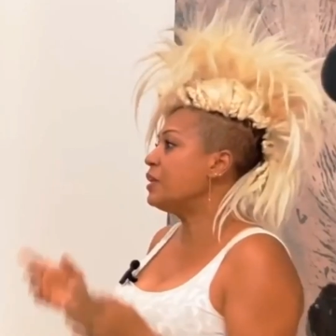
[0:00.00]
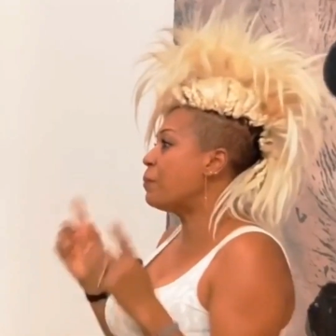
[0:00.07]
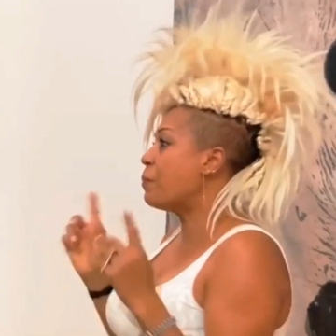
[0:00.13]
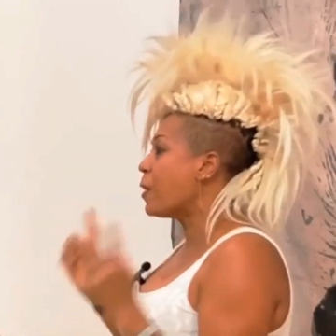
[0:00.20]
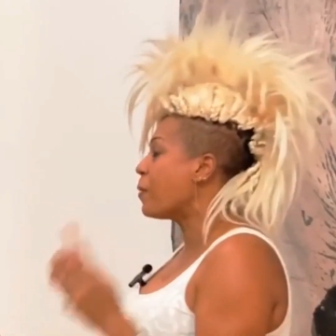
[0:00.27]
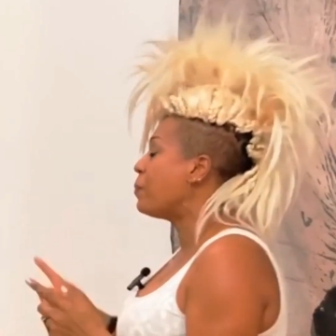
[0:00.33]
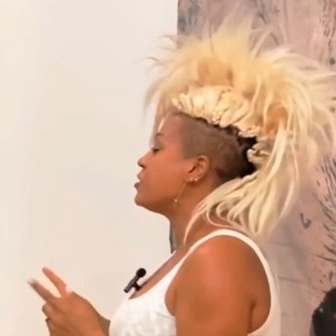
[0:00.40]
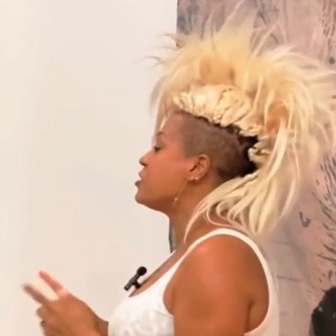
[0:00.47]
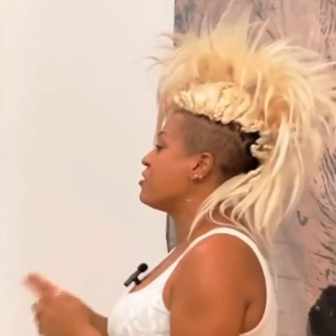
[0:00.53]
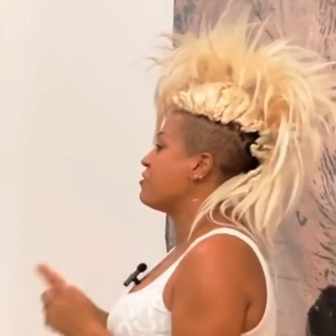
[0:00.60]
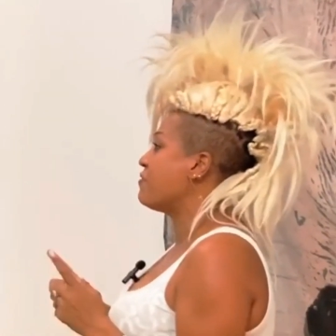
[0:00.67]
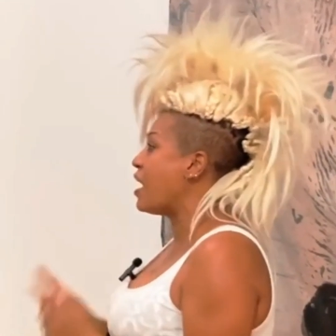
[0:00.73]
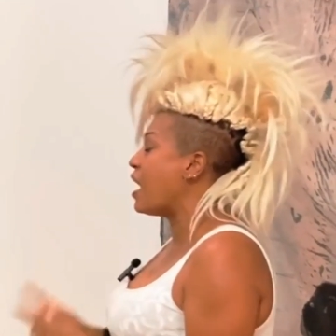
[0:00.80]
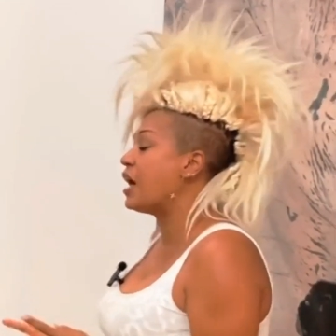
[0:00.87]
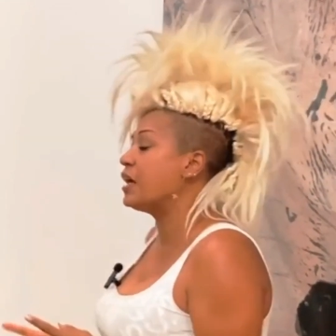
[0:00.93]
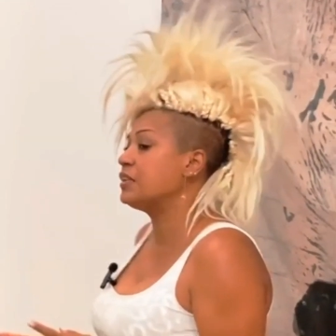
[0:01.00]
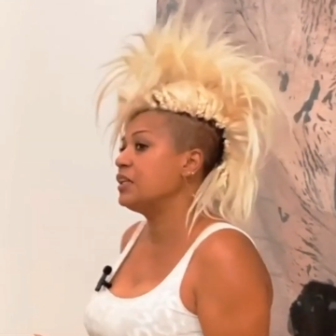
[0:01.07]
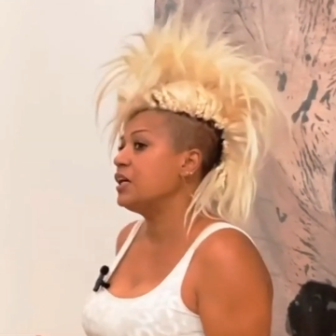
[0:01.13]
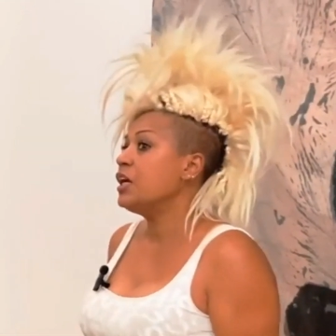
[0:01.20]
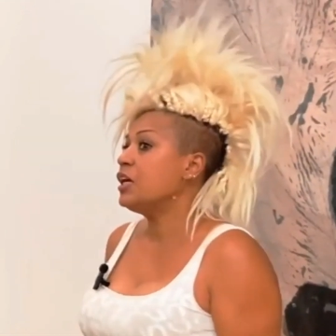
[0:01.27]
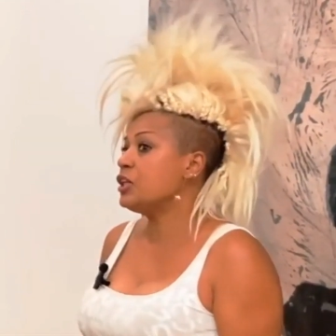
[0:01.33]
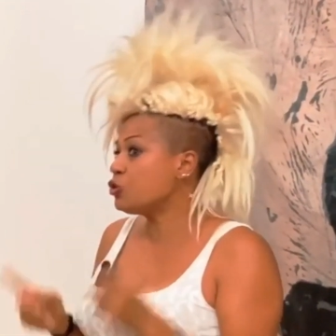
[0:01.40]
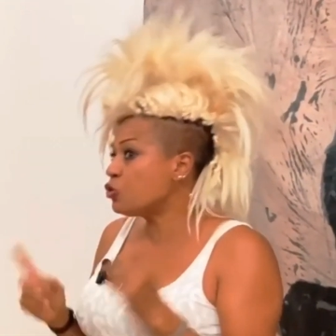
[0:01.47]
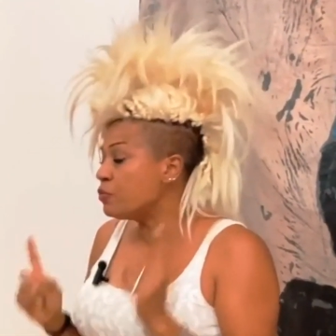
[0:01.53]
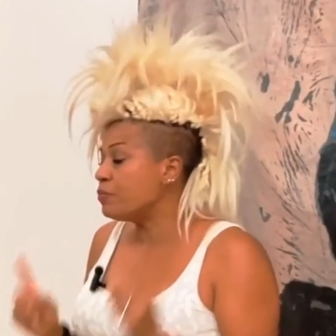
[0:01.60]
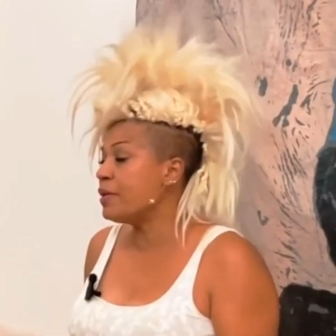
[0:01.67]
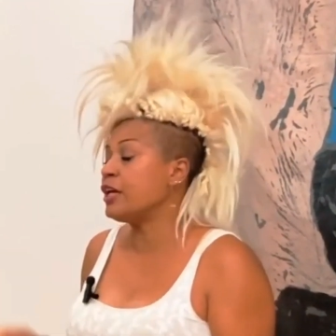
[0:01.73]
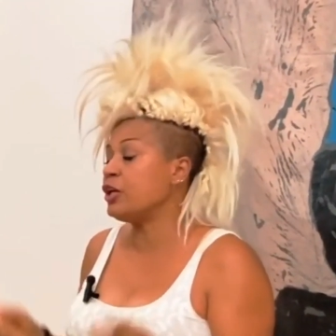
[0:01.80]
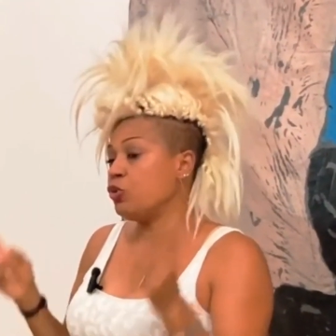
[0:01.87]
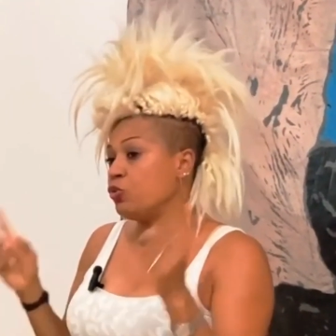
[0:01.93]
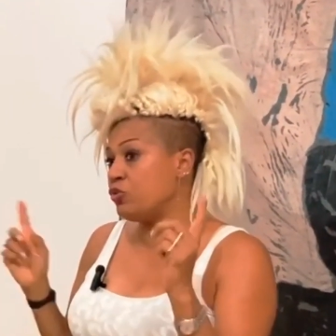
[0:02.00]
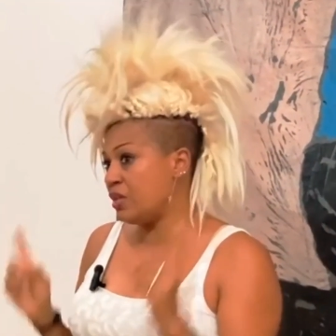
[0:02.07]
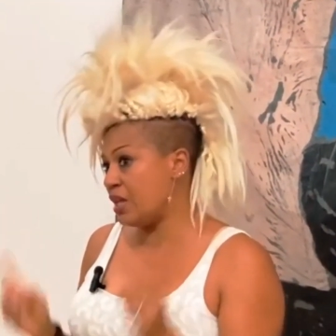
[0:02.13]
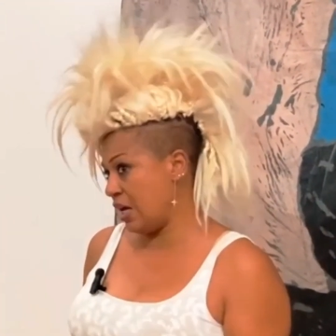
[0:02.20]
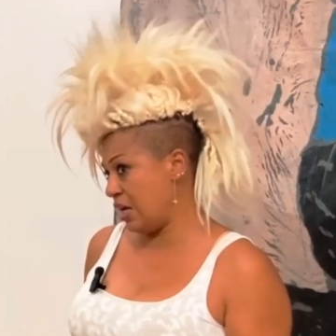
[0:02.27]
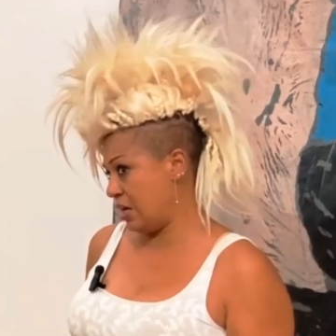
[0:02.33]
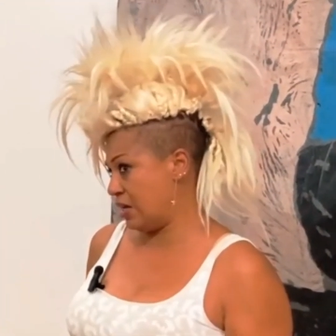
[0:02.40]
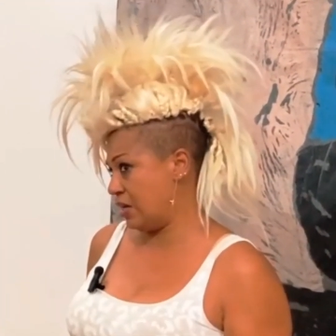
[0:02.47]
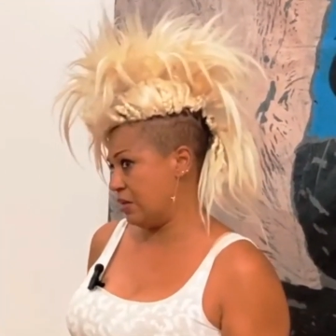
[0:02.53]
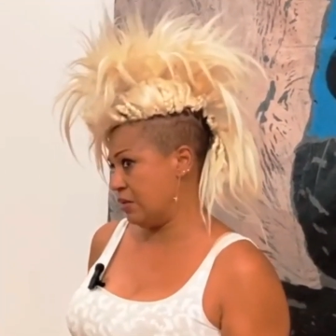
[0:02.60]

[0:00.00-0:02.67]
purpose of art is to make you think,